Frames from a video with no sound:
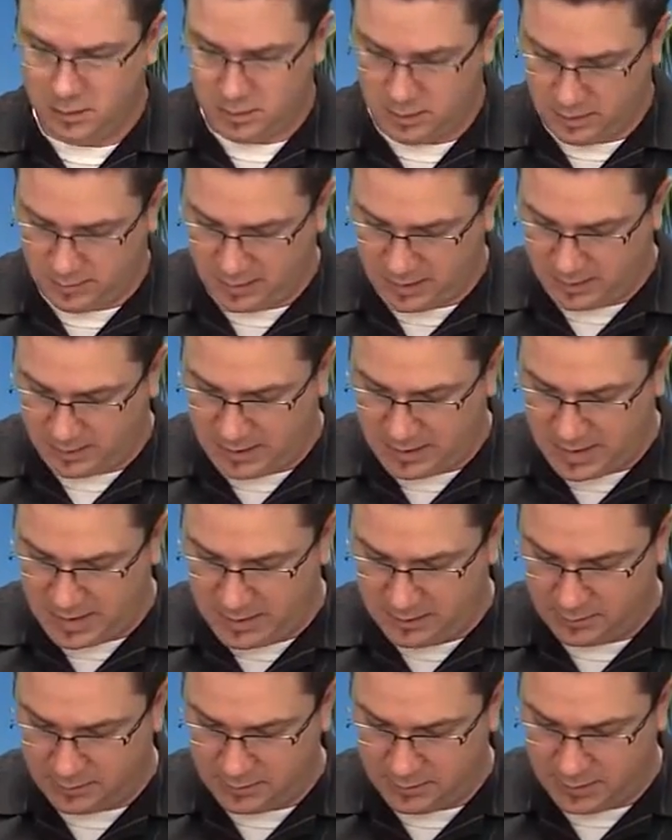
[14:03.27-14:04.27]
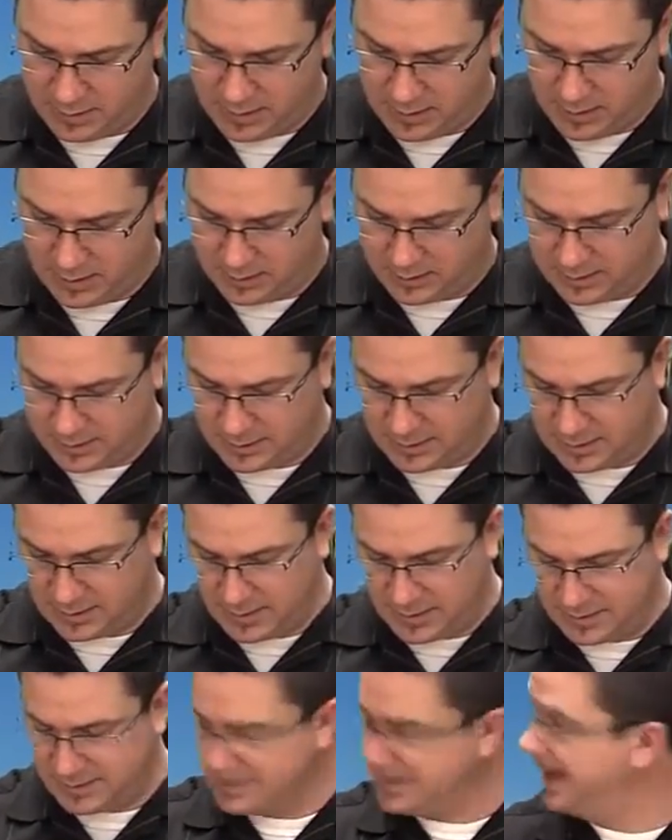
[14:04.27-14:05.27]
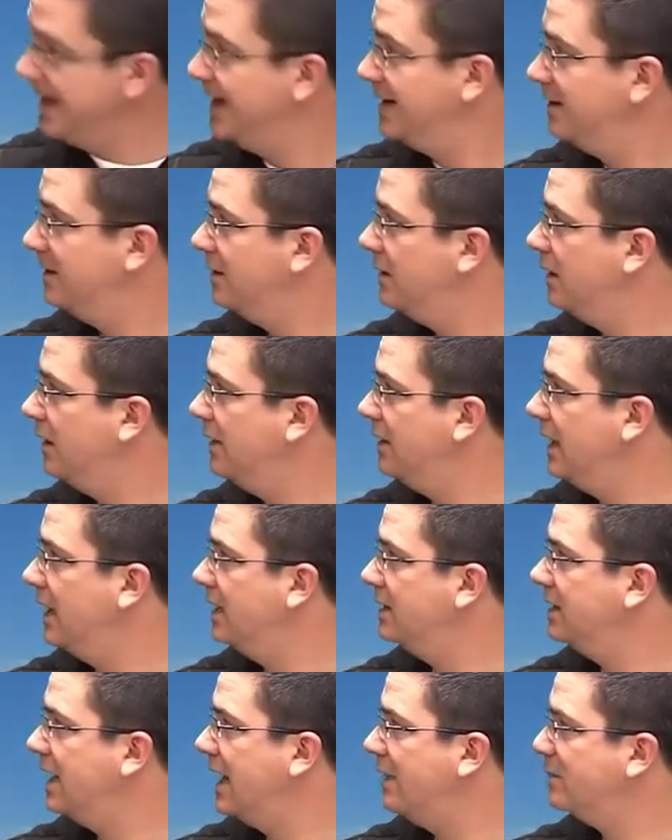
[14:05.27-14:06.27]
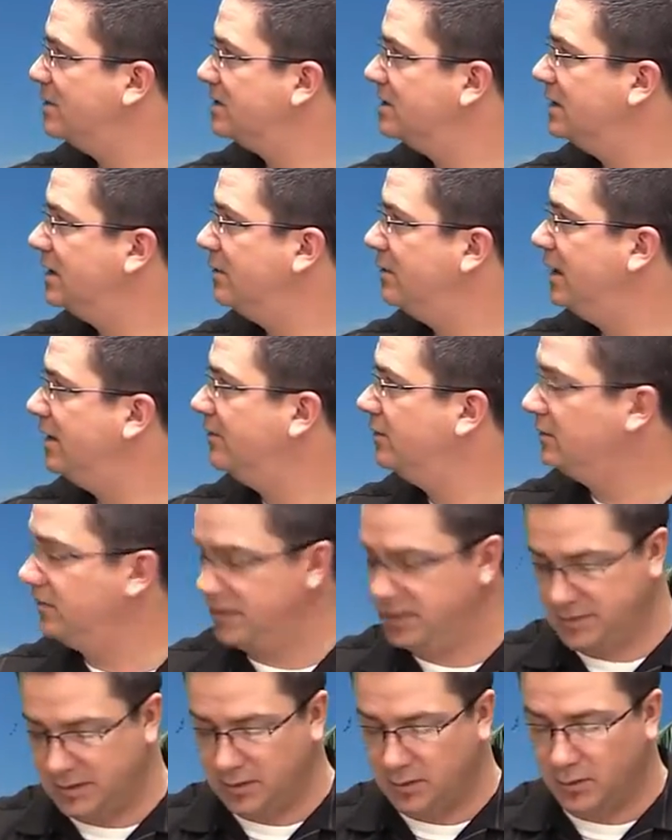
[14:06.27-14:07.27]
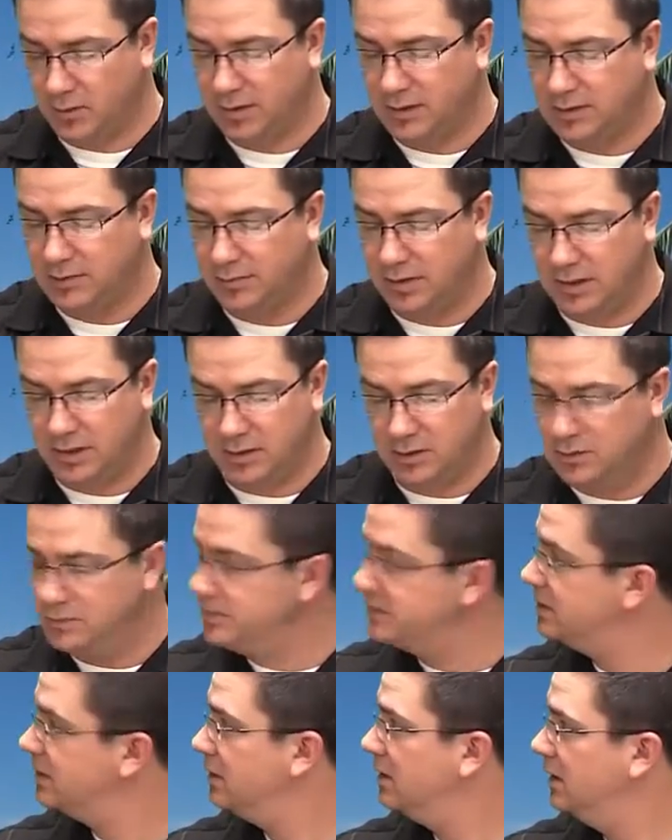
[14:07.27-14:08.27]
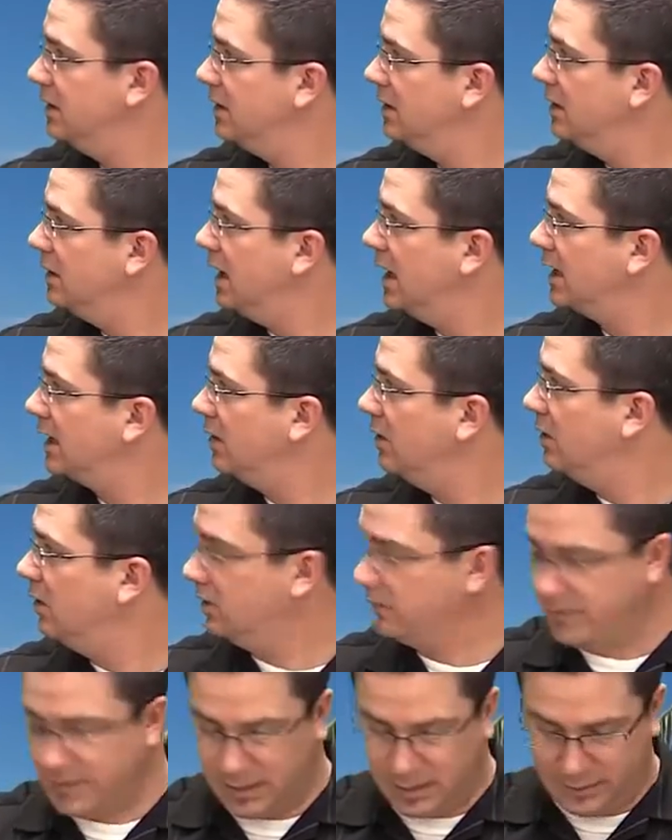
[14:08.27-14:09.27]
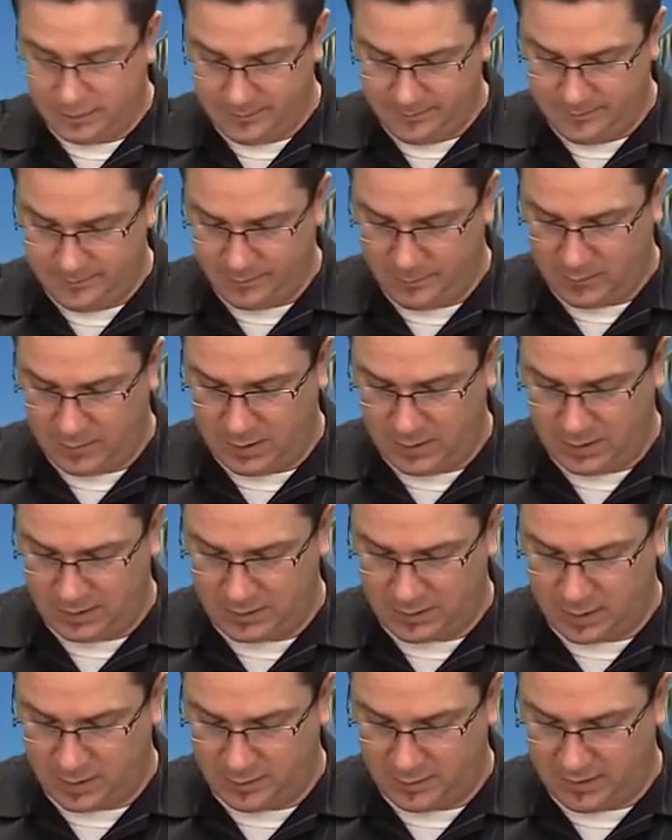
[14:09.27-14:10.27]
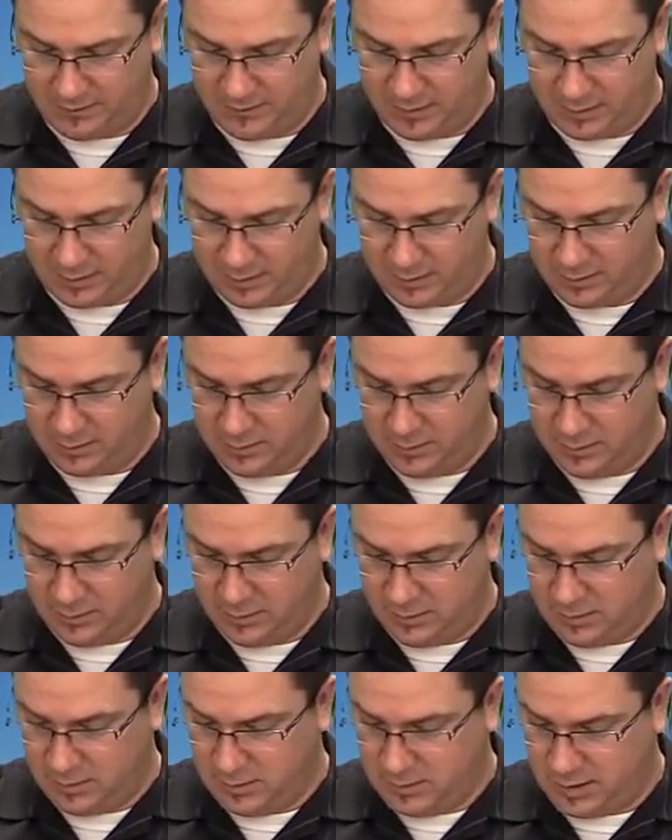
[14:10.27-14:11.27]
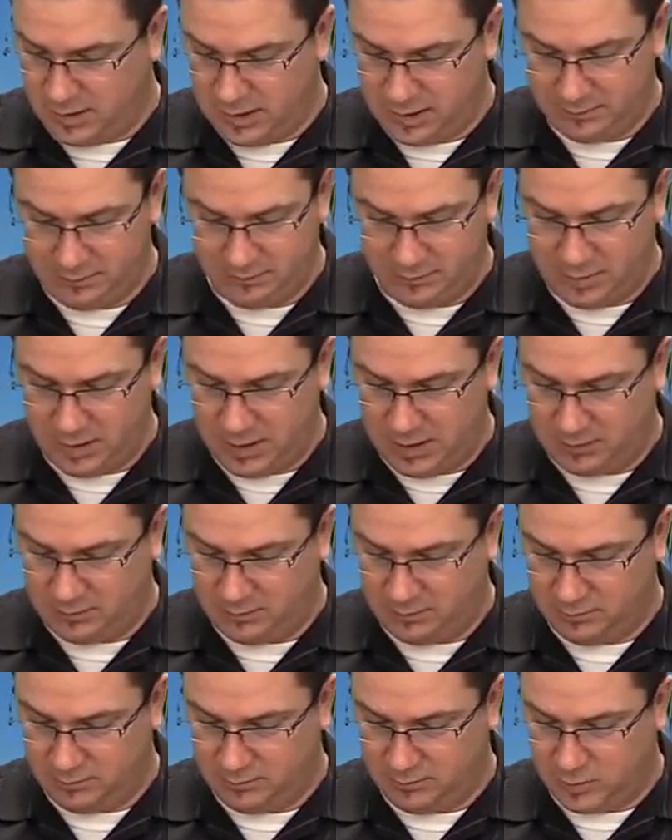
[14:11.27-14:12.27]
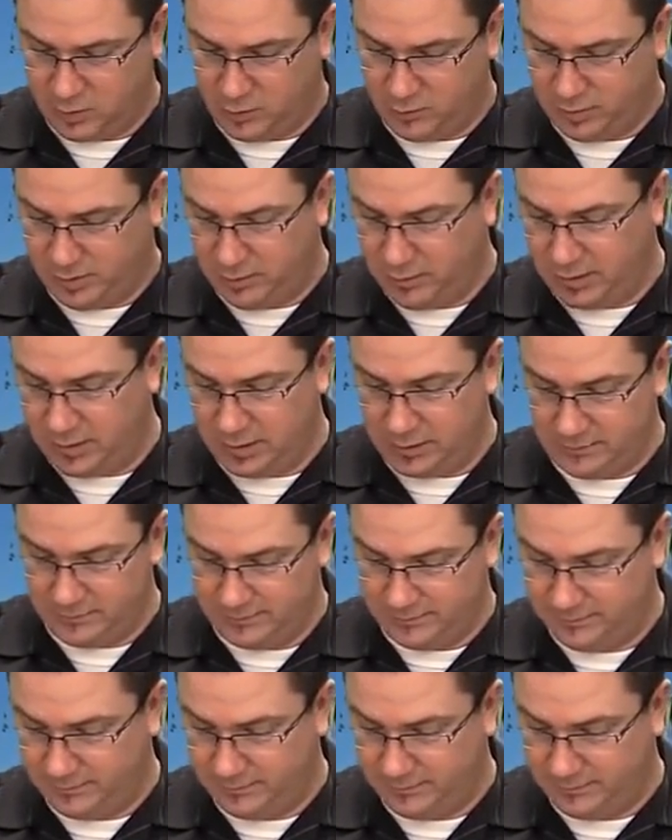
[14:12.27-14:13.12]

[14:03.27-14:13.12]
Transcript: And I'm coming down, and since this end, the end opposite the bevel, isn't going to be used, I can hold there, and I start at my finger, and then get goopy with it.